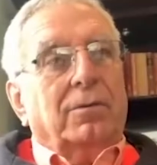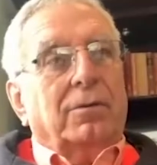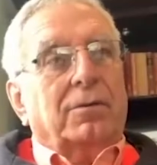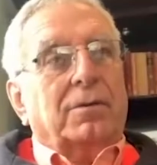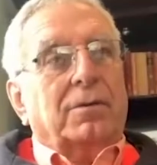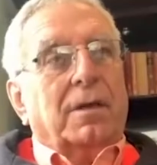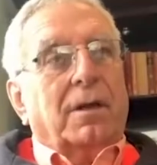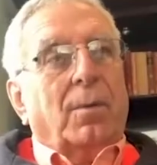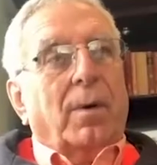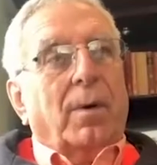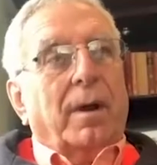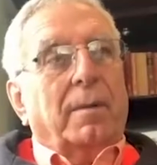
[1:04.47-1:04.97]
an
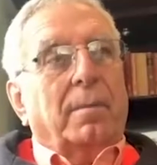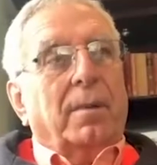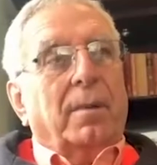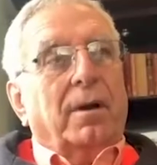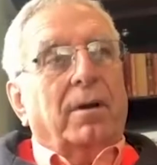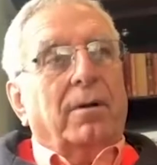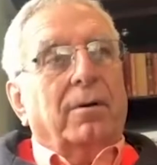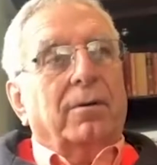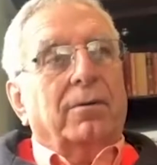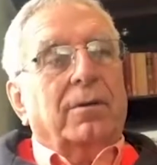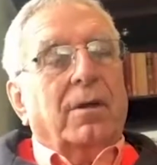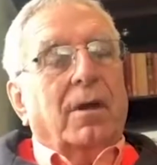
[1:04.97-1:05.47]
interesting one
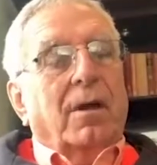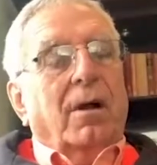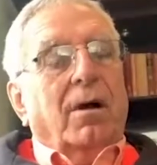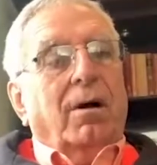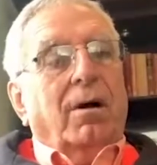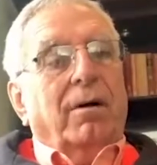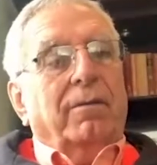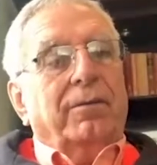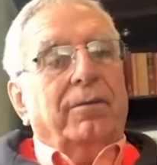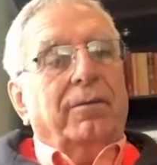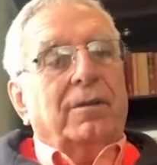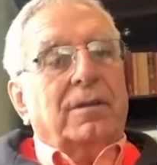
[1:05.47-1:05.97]
because
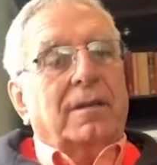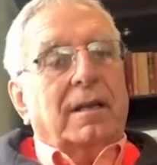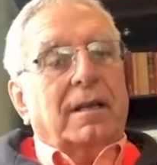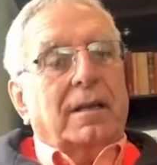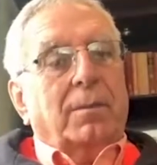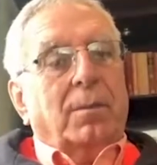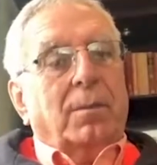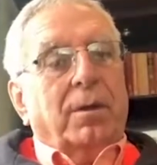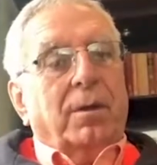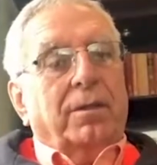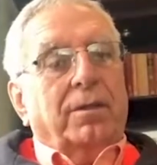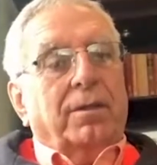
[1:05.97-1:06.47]

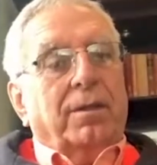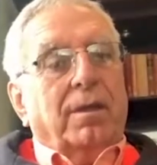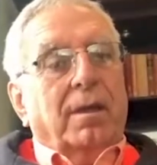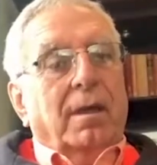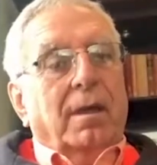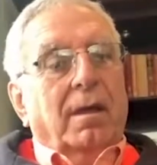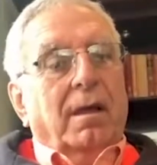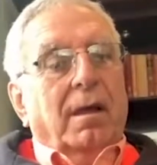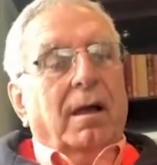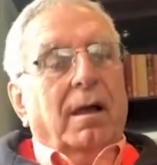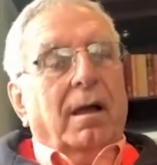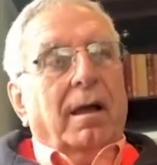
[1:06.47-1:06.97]
obviously with,
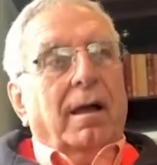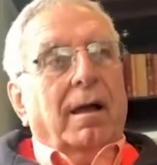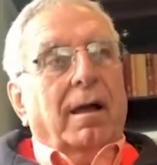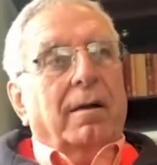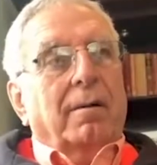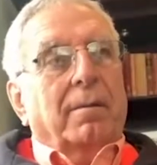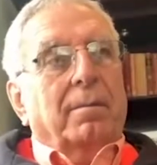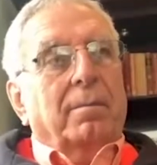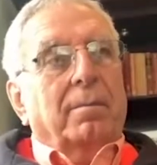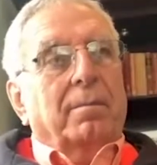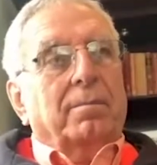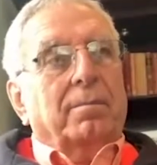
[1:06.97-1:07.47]

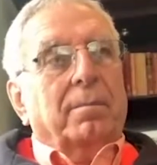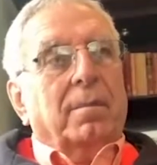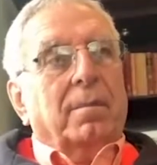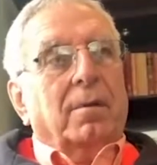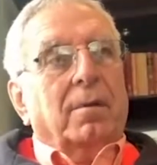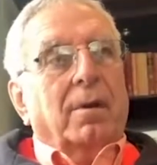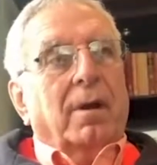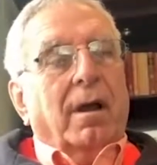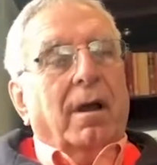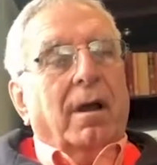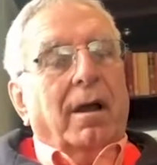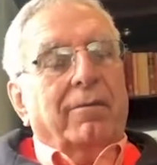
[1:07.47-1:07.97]
over
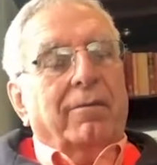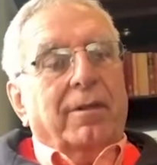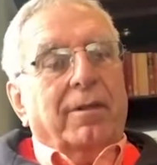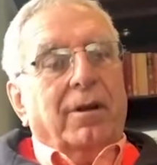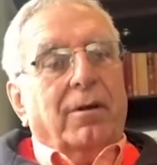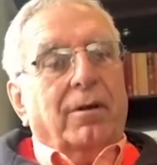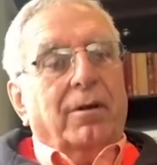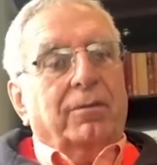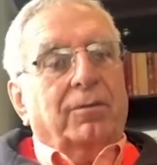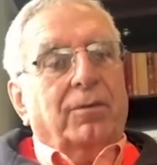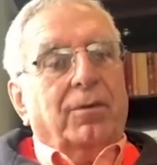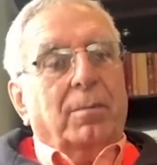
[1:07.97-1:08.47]

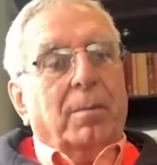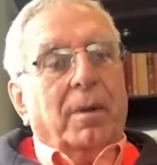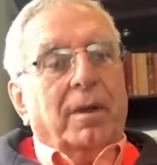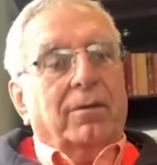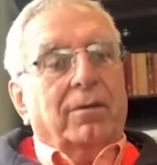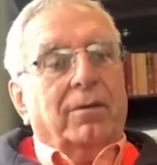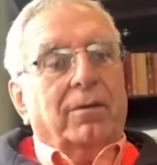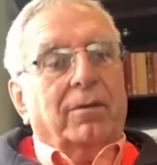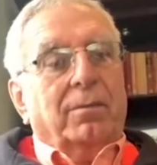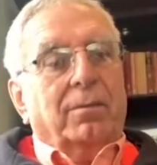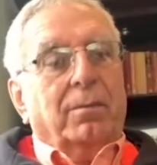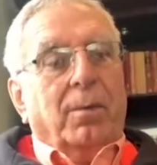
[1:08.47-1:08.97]
the last few
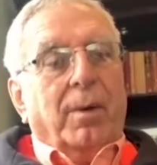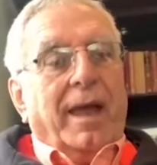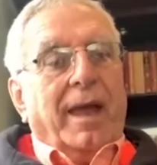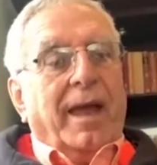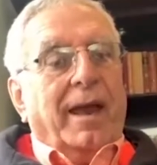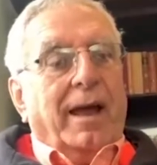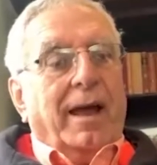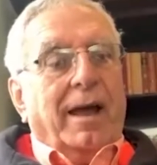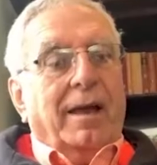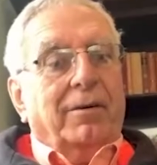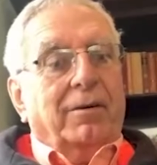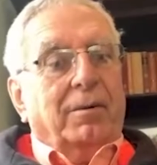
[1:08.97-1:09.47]
months, we
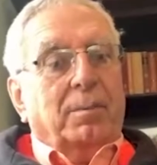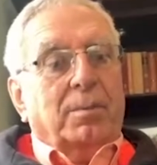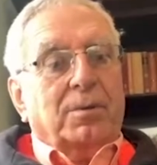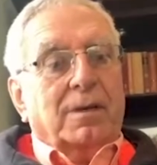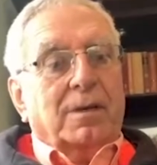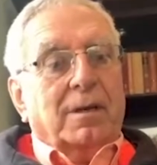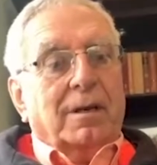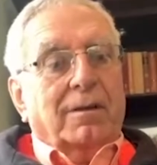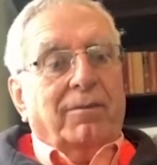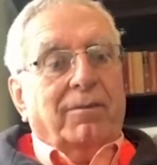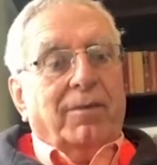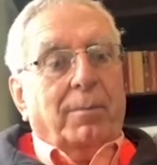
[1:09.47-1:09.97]
had
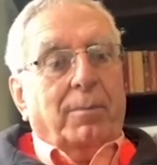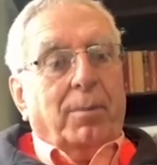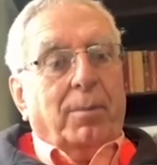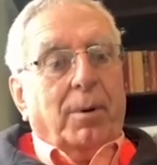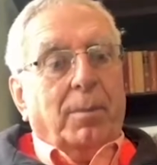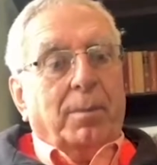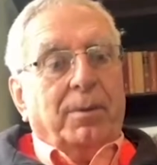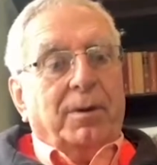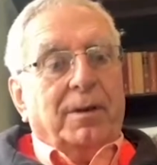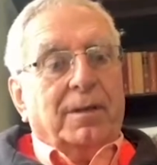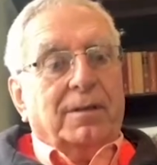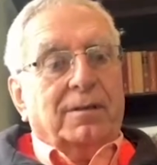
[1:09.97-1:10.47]
100% of our
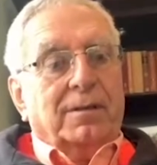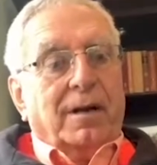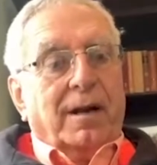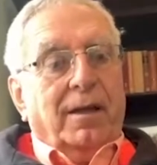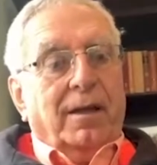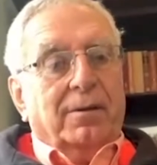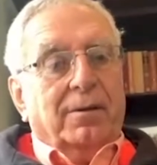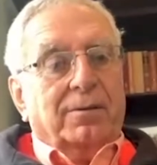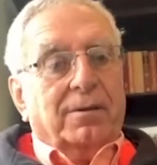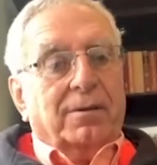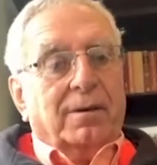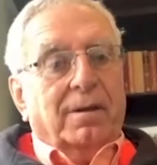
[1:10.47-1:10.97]
properties
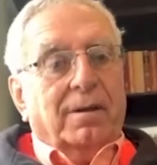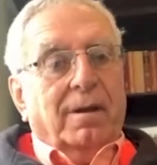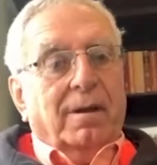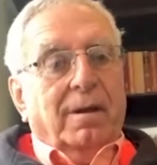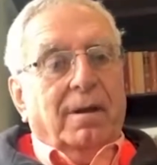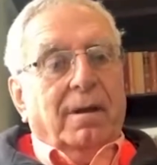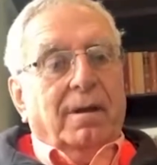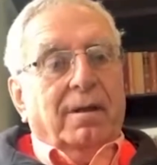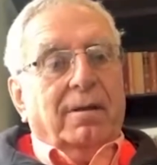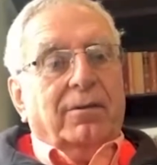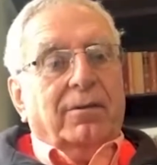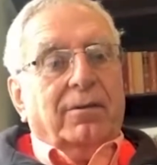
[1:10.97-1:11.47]
closed.
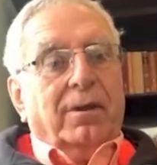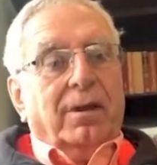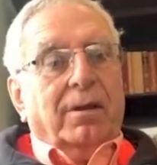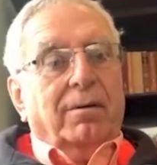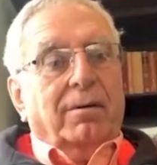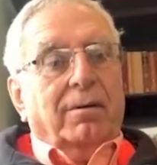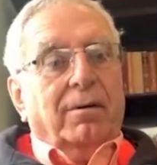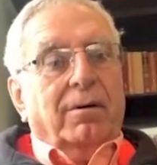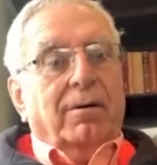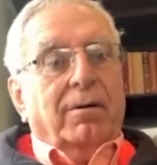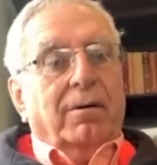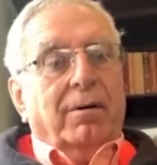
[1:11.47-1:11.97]

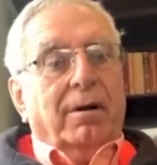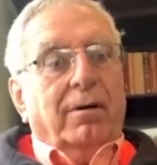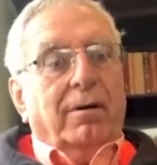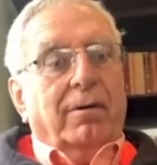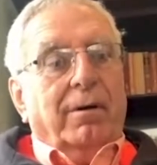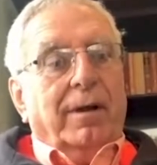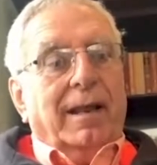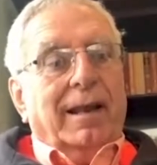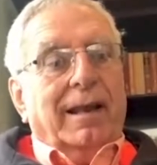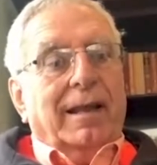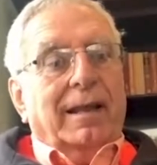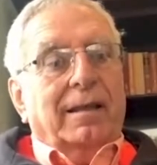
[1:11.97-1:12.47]
So
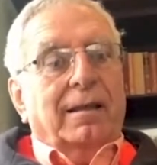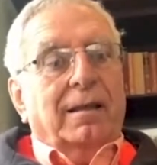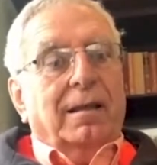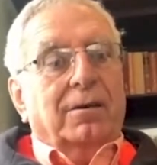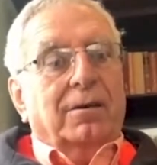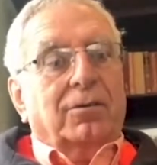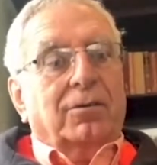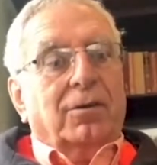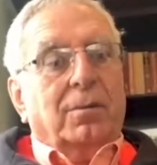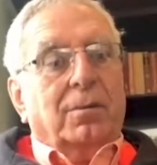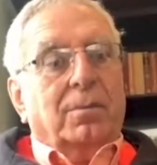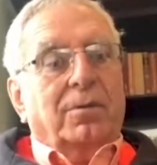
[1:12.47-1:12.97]

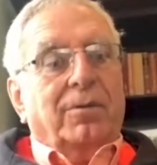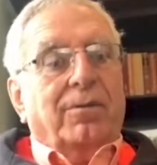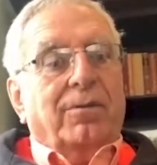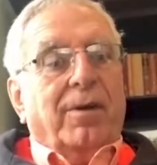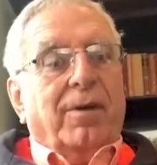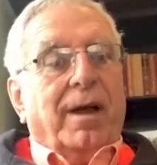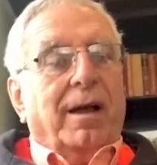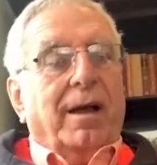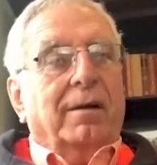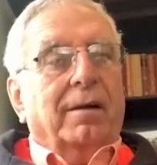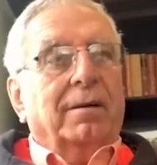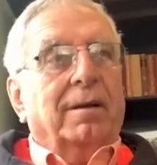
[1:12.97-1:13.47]
really, in terms
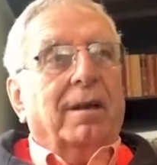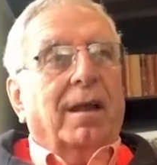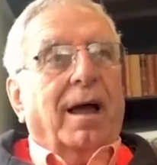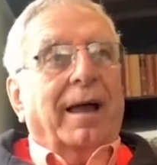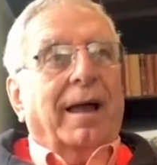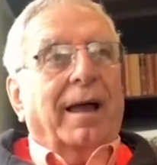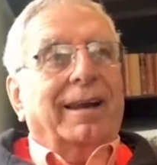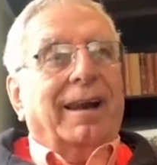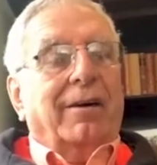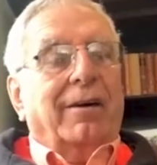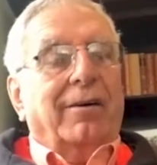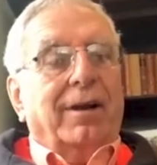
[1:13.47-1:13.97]
of our
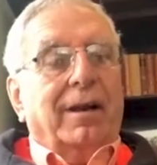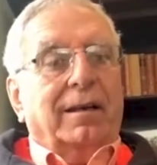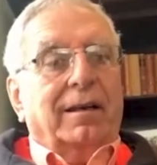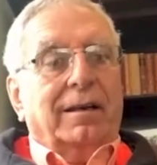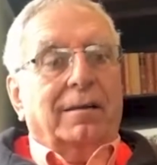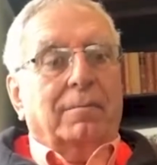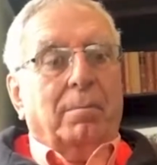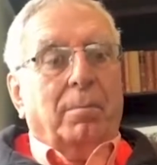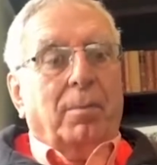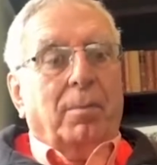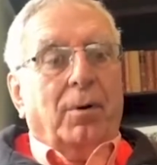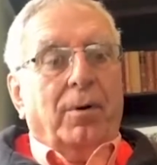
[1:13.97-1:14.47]

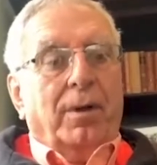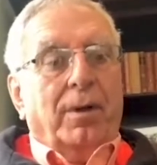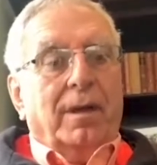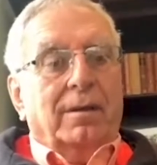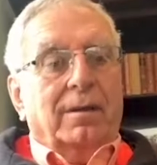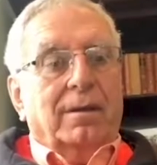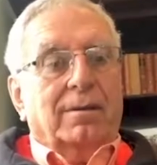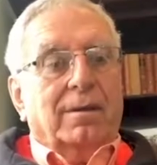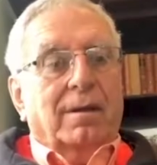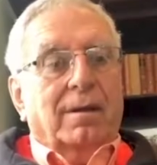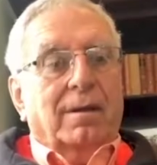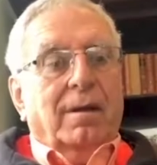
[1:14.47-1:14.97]
direct
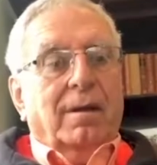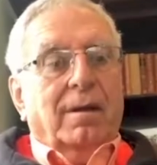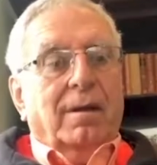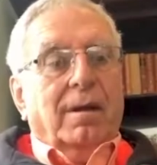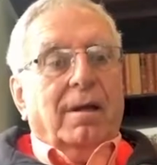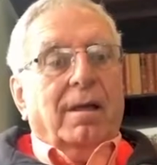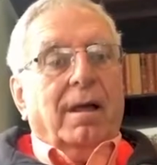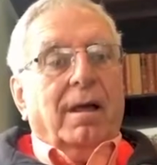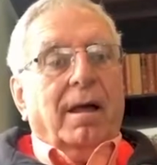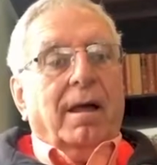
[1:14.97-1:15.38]
employees,